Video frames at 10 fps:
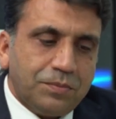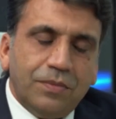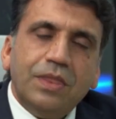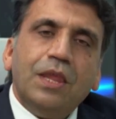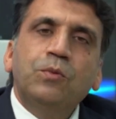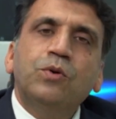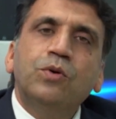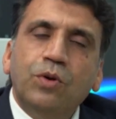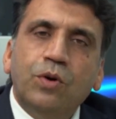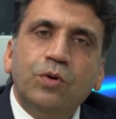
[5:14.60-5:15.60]
because a
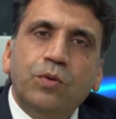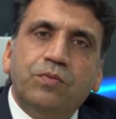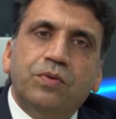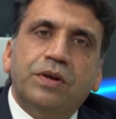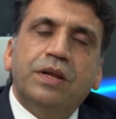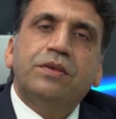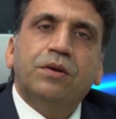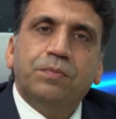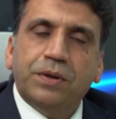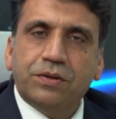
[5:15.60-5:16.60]
lot of natural
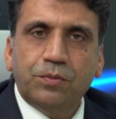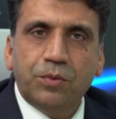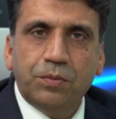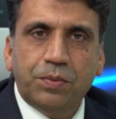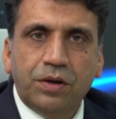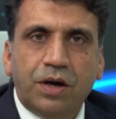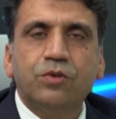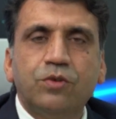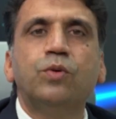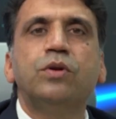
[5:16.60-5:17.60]
person people are
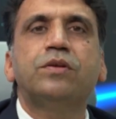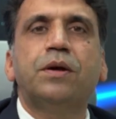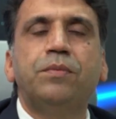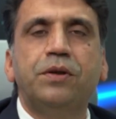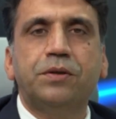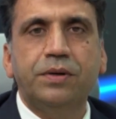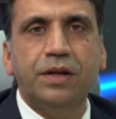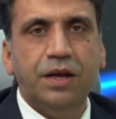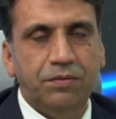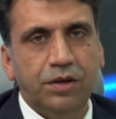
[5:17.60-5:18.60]
sole establishment,
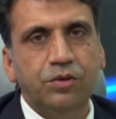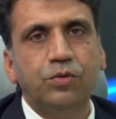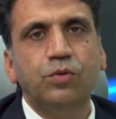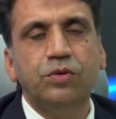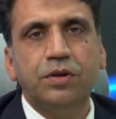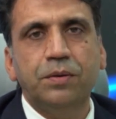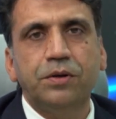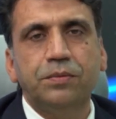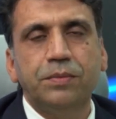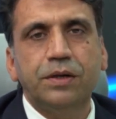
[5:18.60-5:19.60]
having a sole
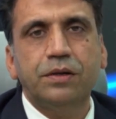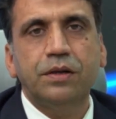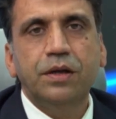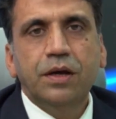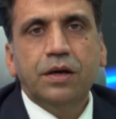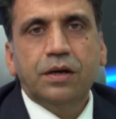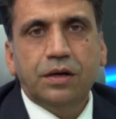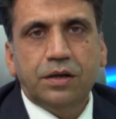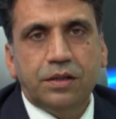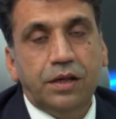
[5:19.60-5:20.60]
establishment,
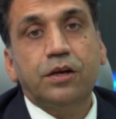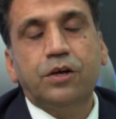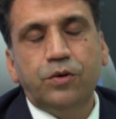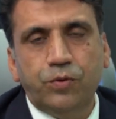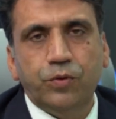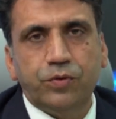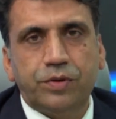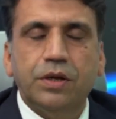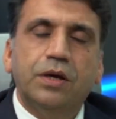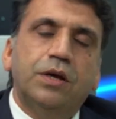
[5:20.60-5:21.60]
they are confused.
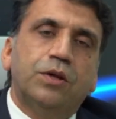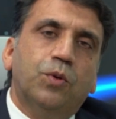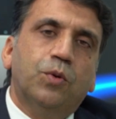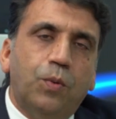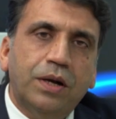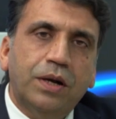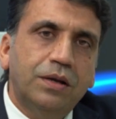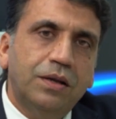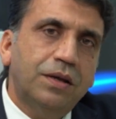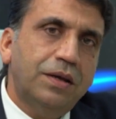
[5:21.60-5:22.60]
So what
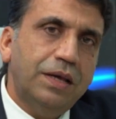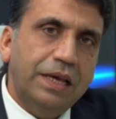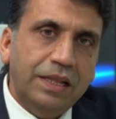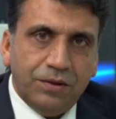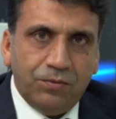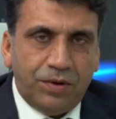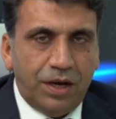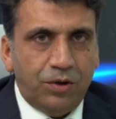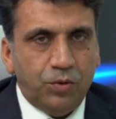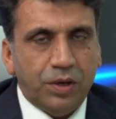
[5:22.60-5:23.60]
in while you
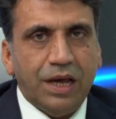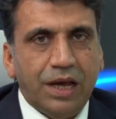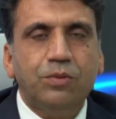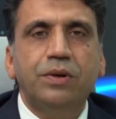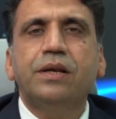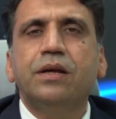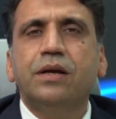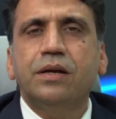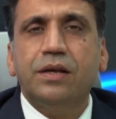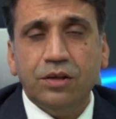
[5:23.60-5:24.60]
are calculating a
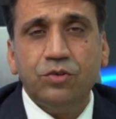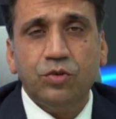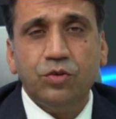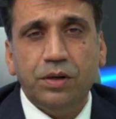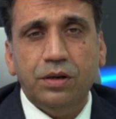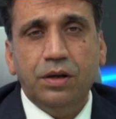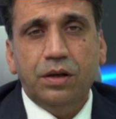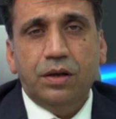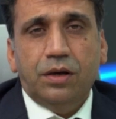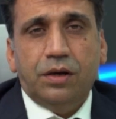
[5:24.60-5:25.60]
taxable
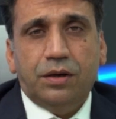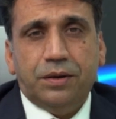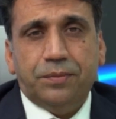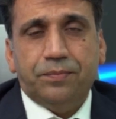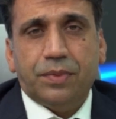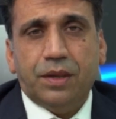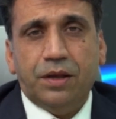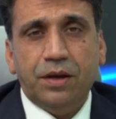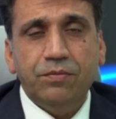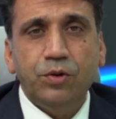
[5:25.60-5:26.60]

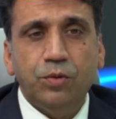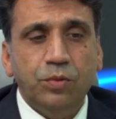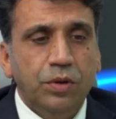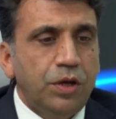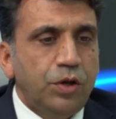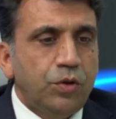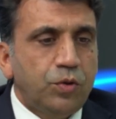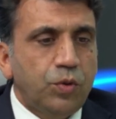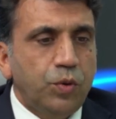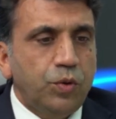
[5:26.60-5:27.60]
revenue, so
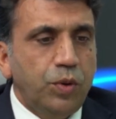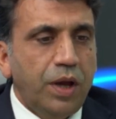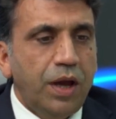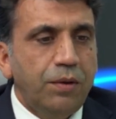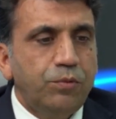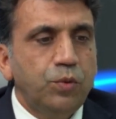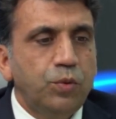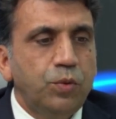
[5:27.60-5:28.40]
you have to